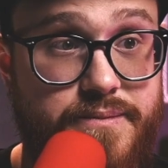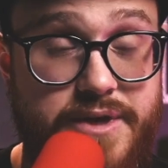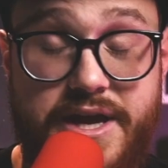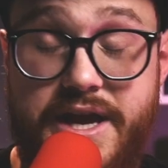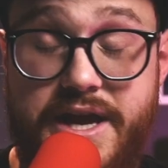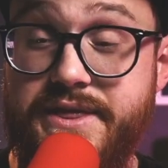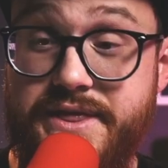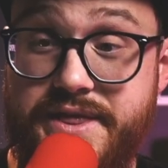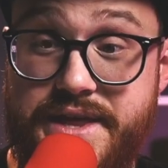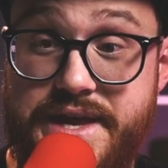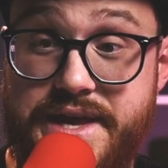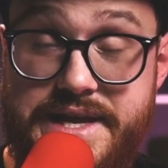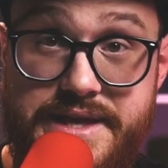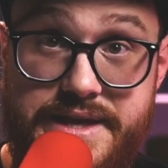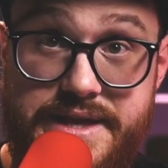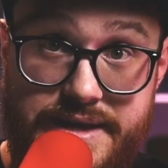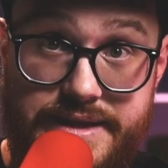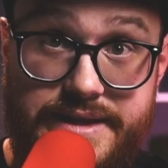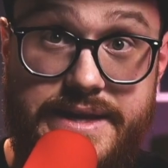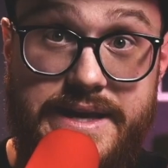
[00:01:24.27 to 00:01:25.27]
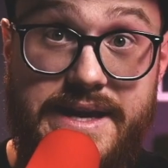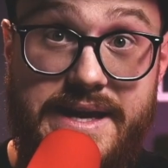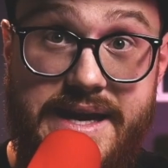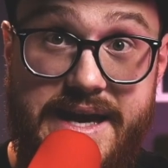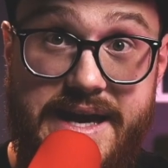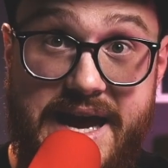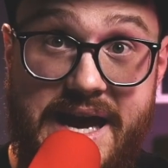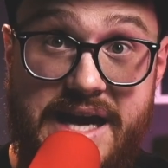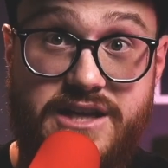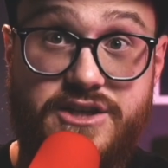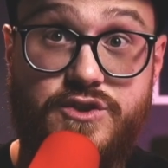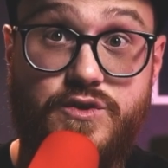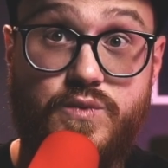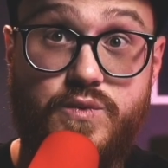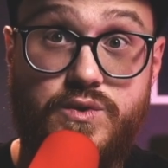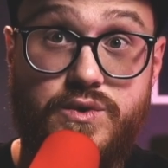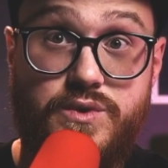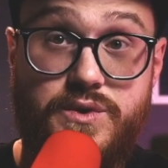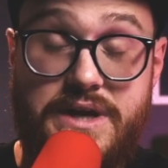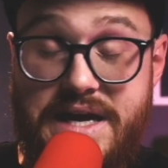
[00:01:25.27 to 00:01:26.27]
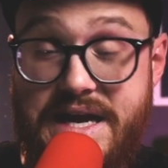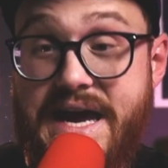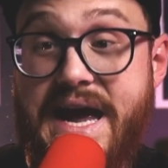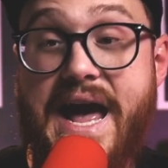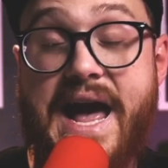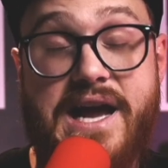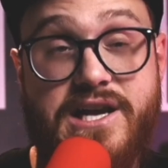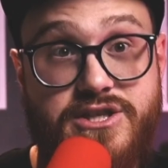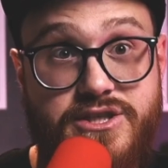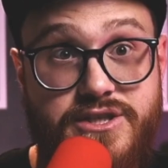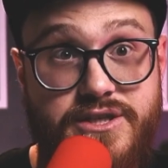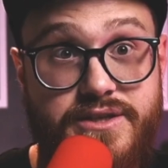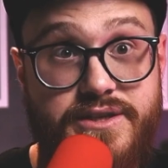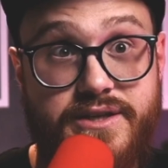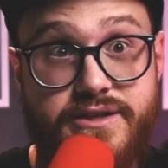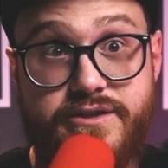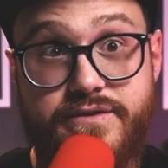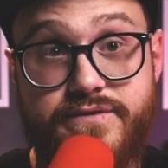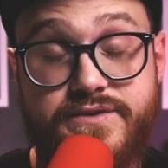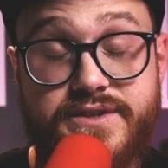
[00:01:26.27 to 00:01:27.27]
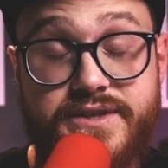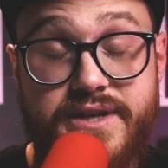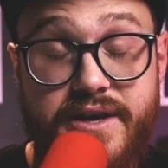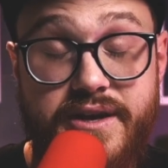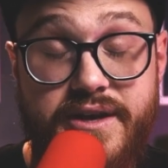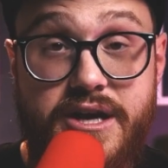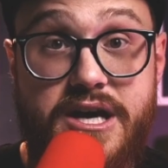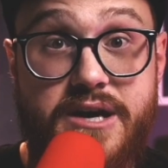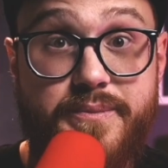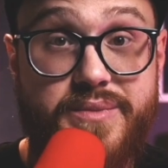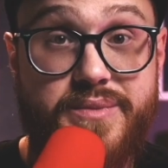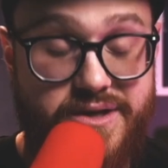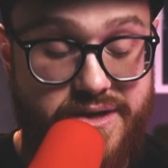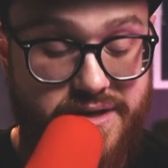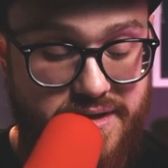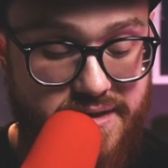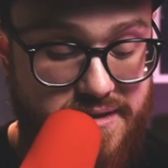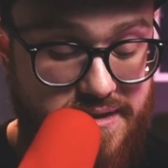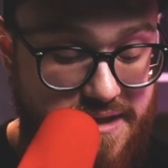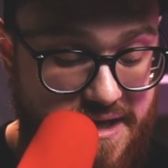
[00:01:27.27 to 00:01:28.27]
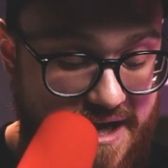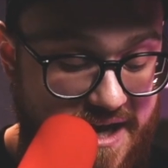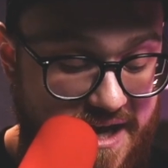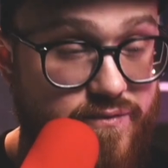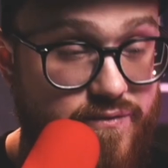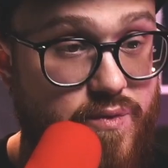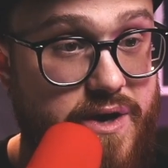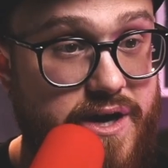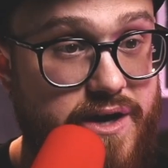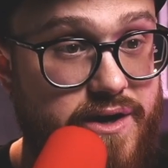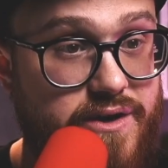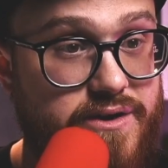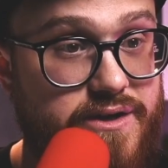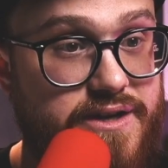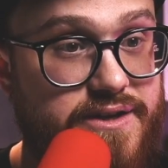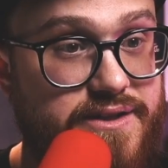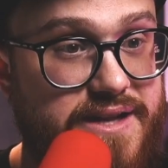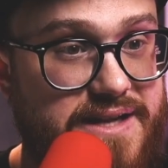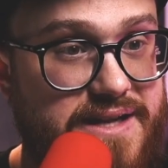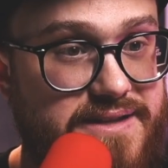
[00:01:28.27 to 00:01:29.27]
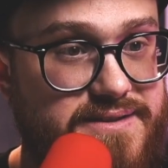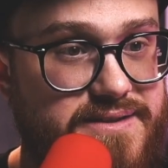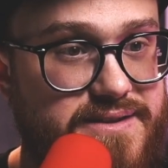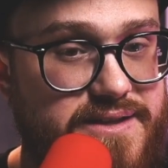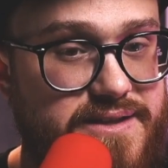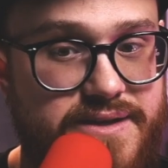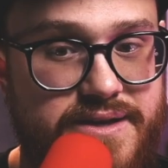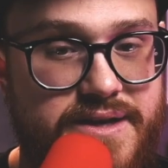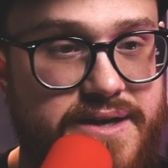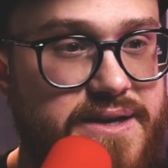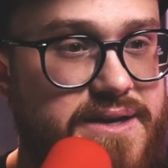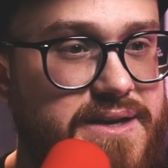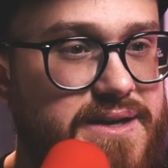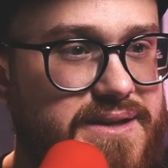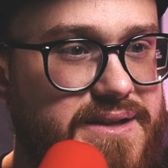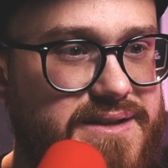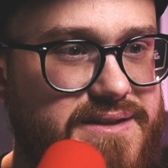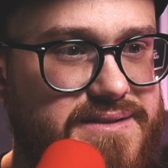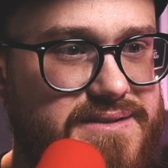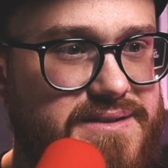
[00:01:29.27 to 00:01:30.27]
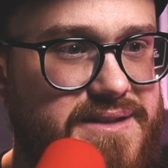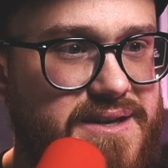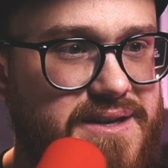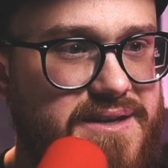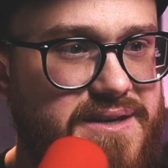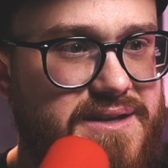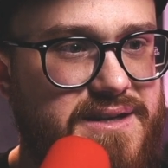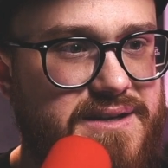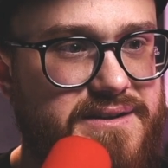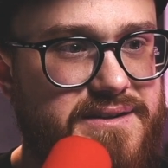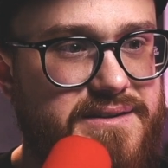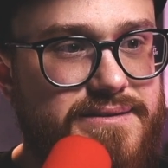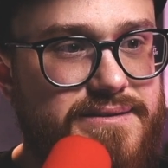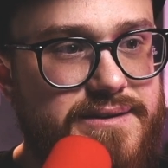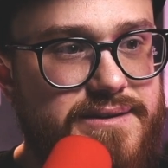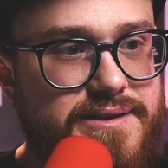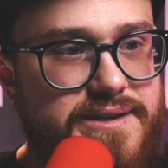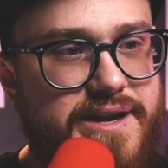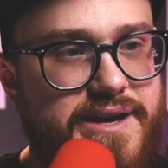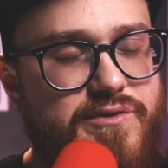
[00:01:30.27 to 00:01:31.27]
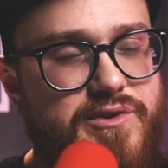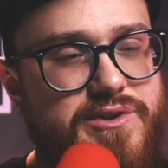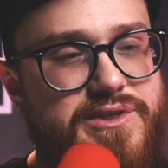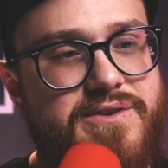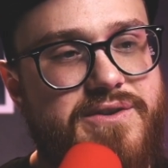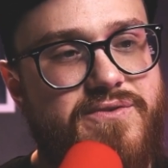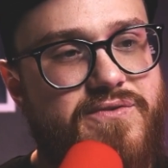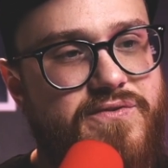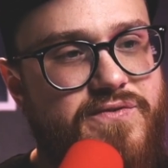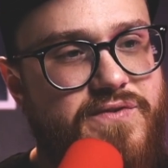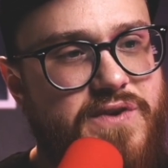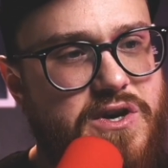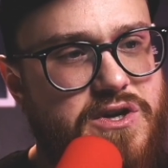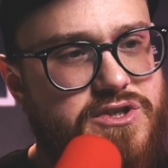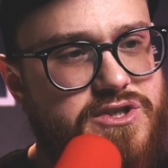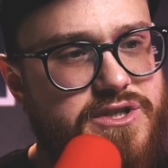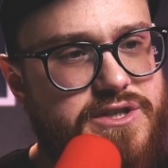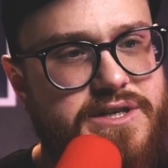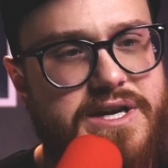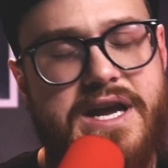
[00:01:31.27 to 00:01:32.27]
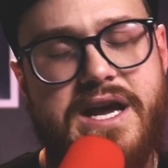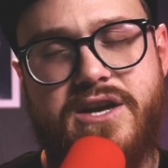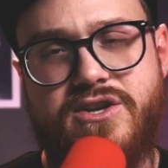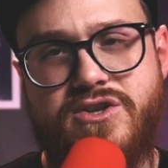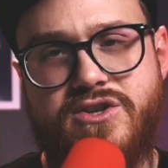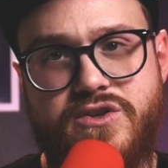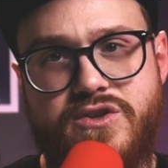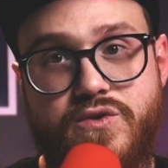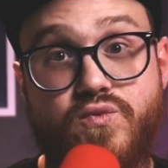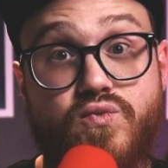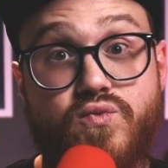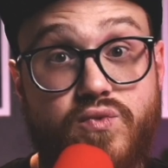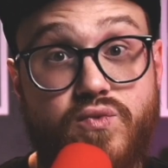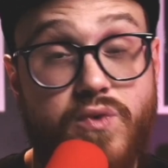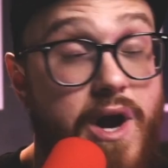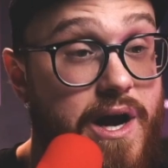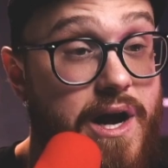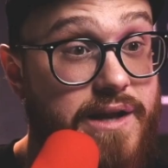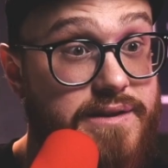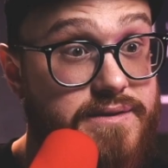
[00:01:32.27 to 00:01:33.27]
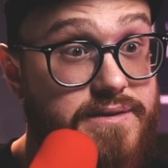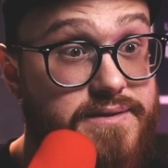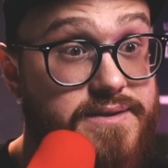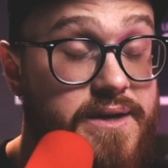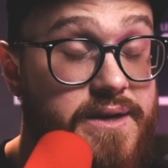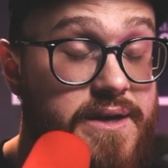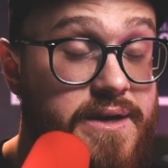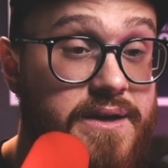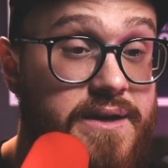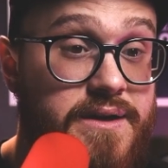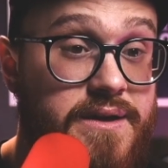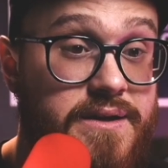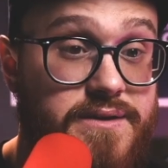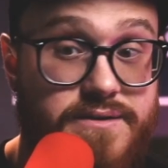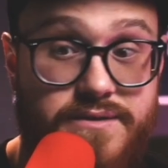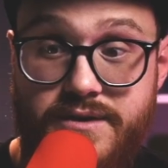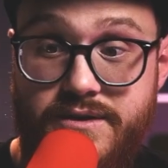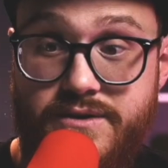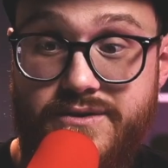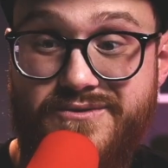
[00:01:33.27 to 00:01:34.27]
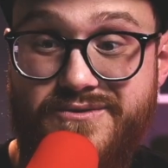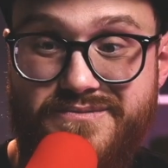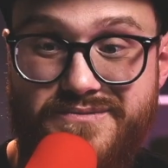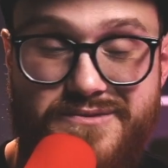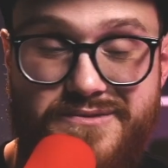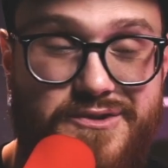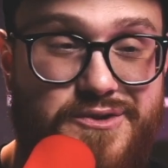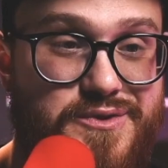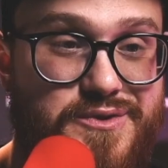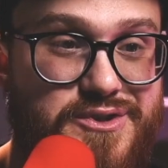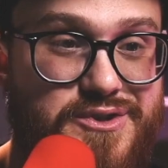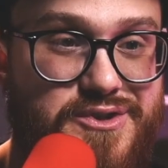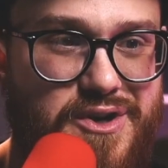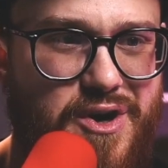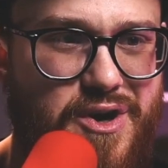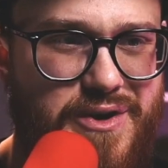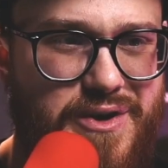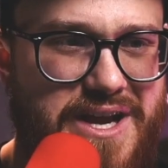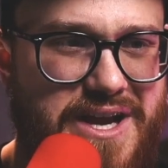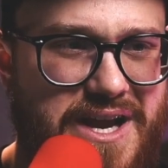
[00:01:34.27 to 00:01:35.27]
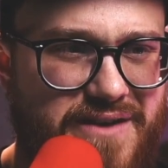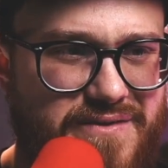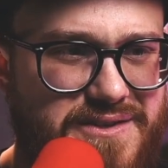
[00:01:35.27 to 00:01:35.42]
And then the actual action that you've set up in Livewire, again, that's this delete everything function actually runs. So you just already have